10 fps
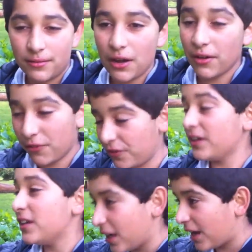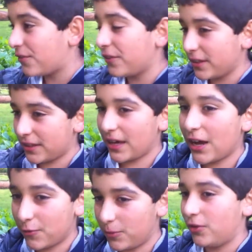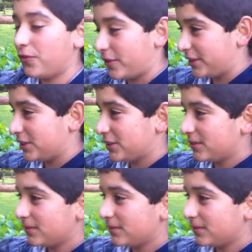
now I think yeah I think that I have more friends.